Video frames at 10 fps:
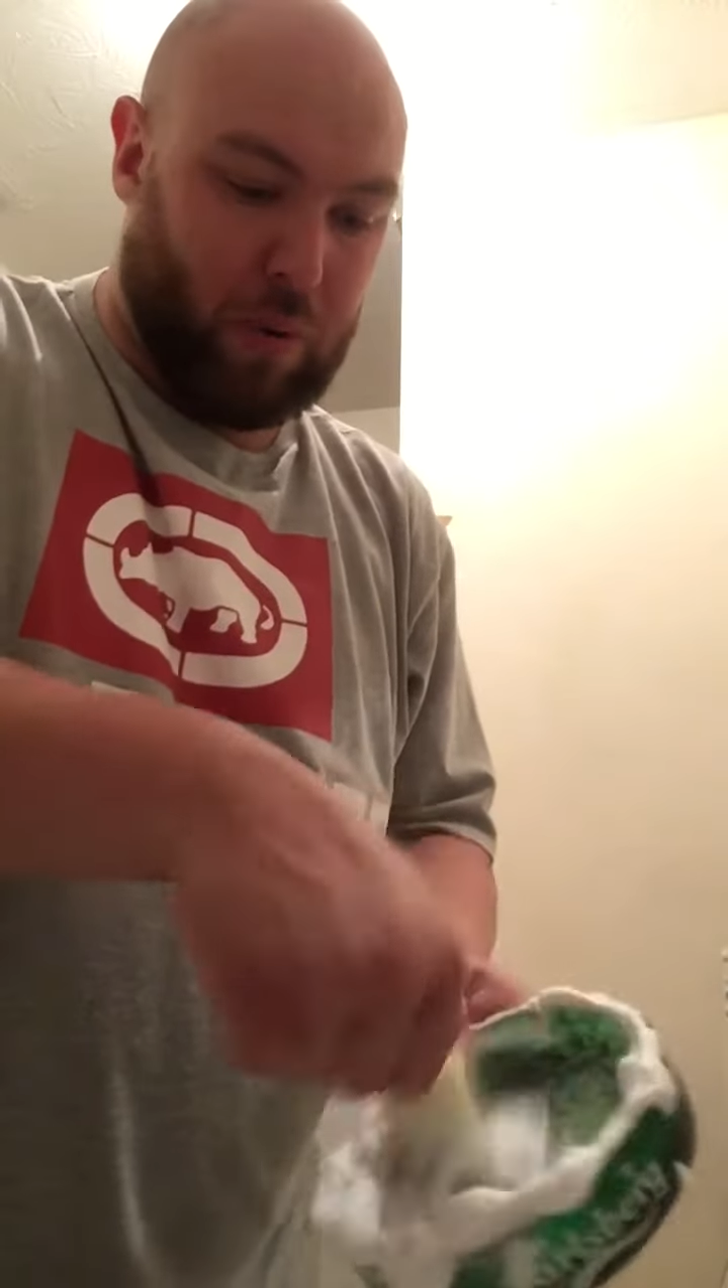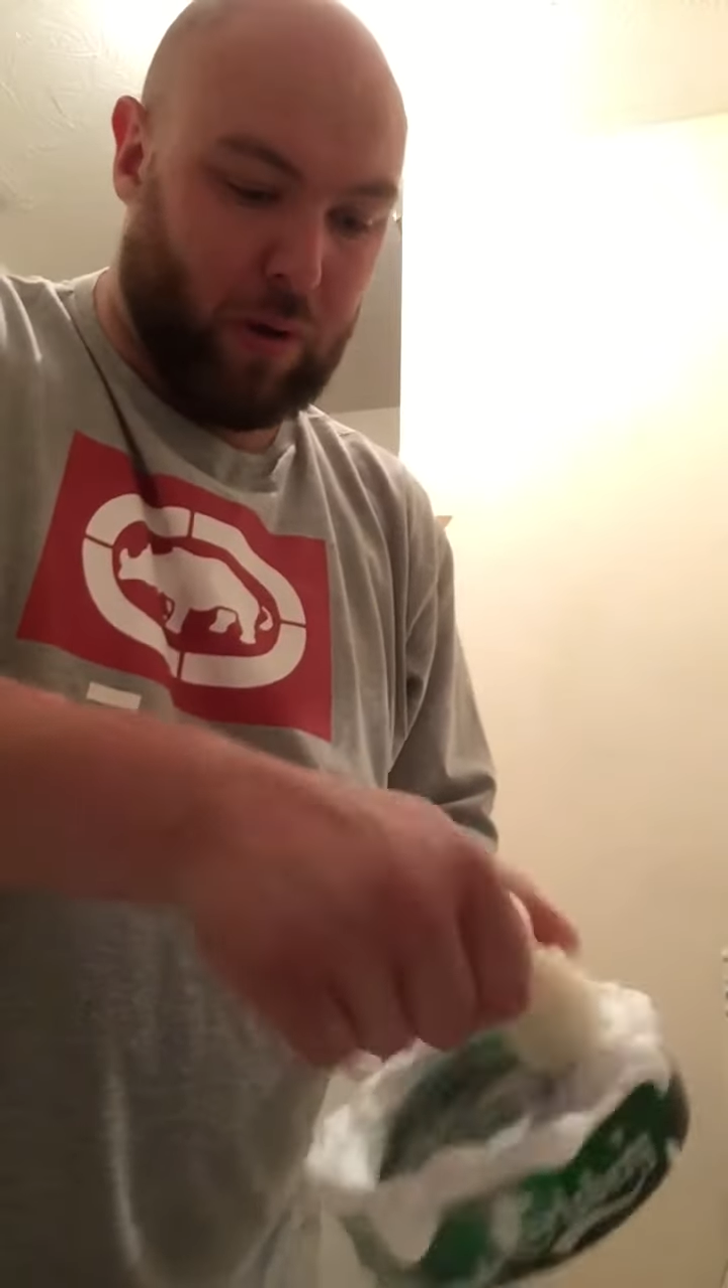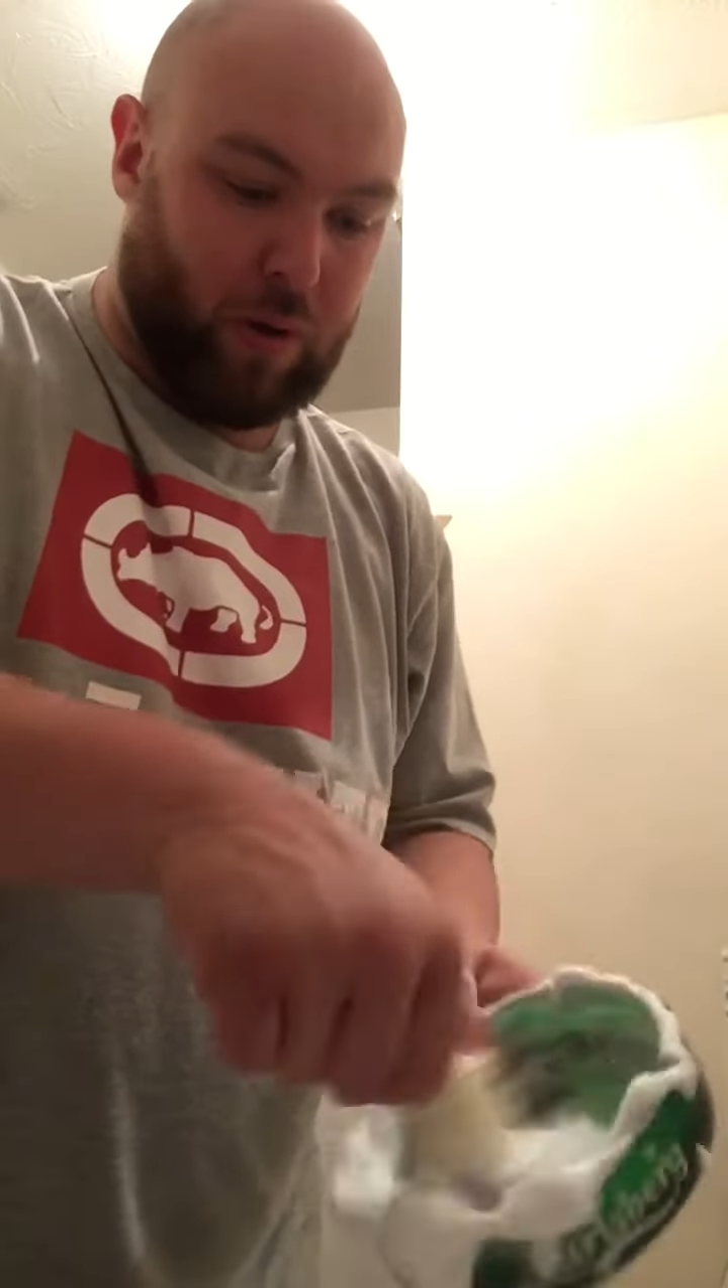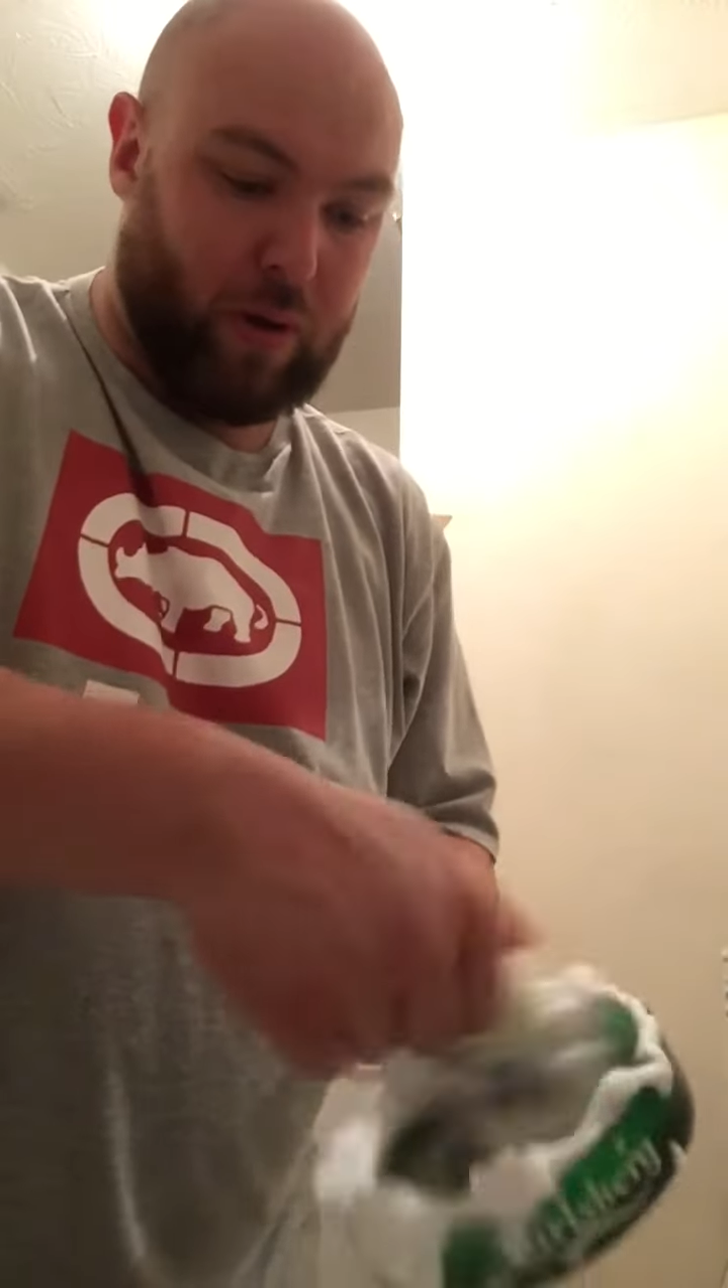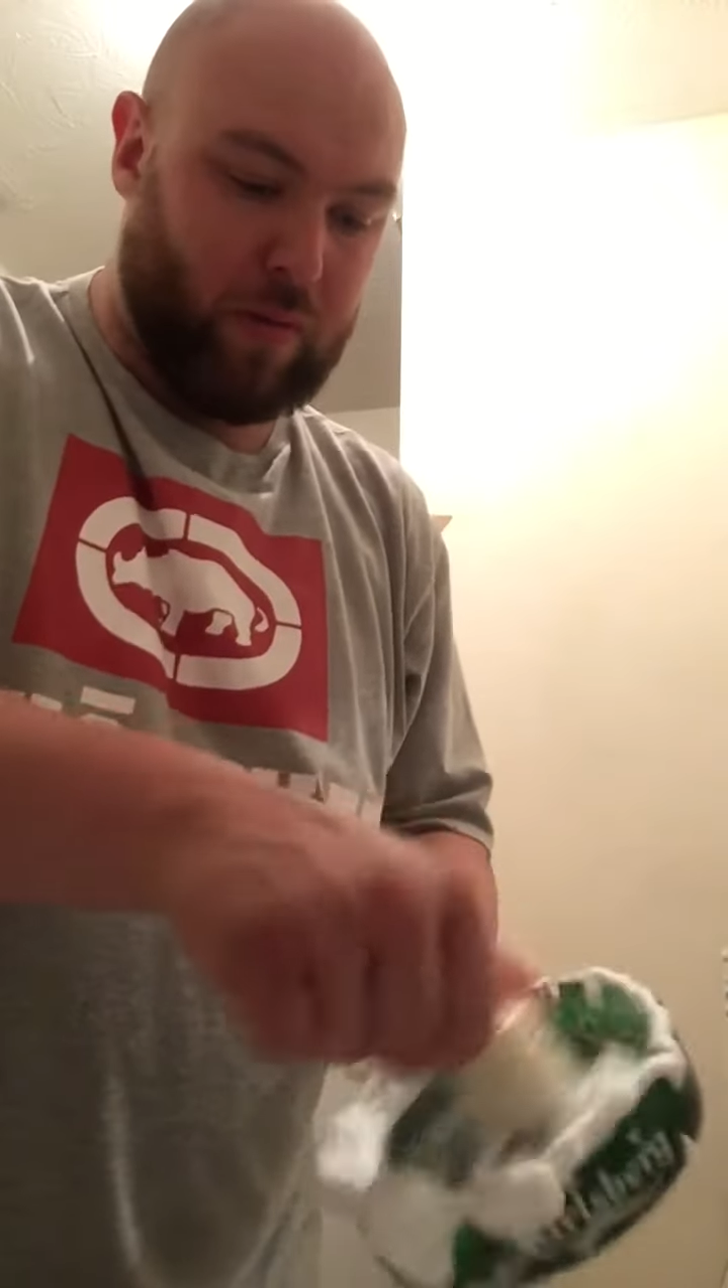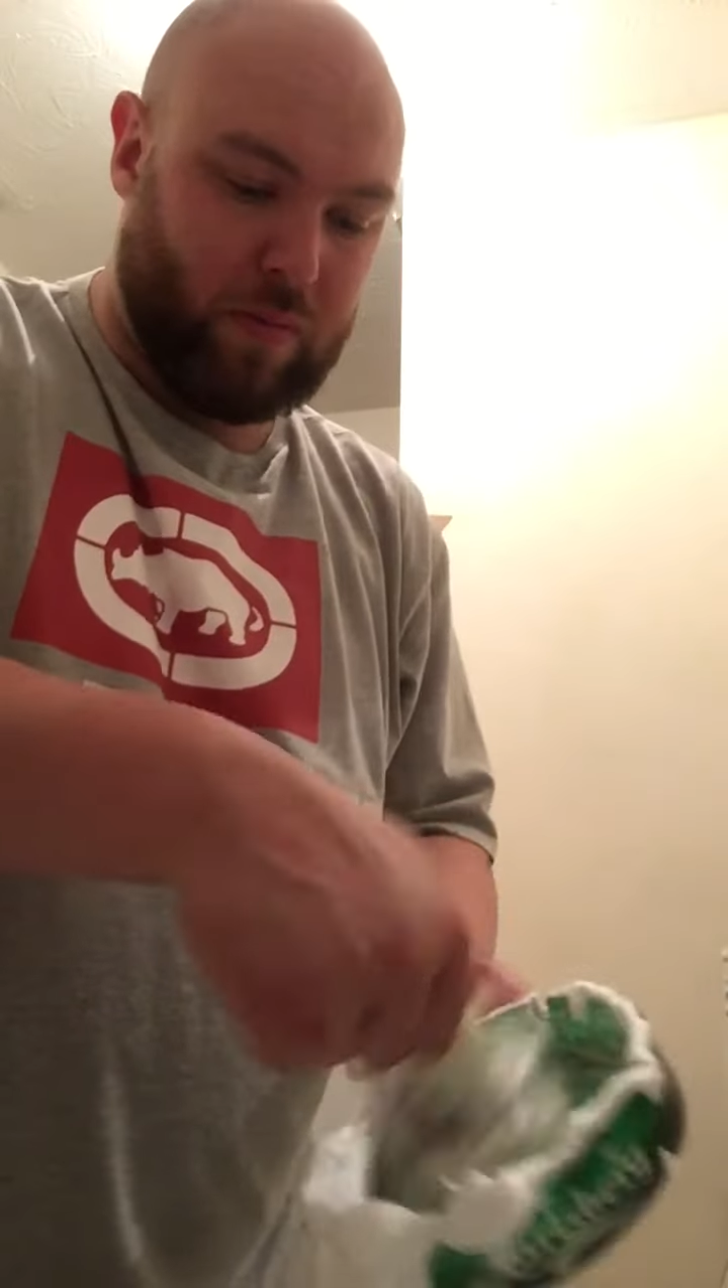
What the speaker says: bother,